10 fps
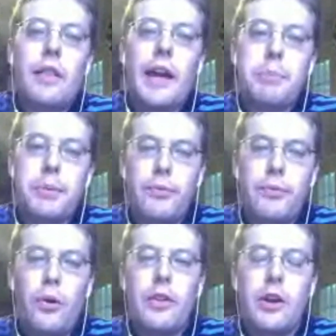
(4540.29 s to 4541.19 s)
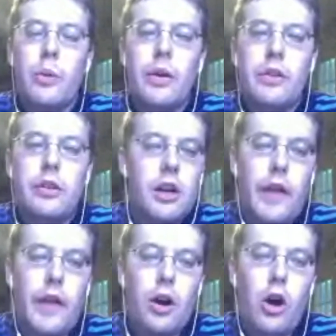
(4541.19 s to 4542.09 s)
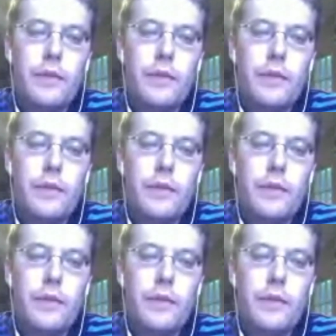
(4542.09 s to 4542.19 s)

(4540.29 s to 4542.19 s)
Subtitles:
like before like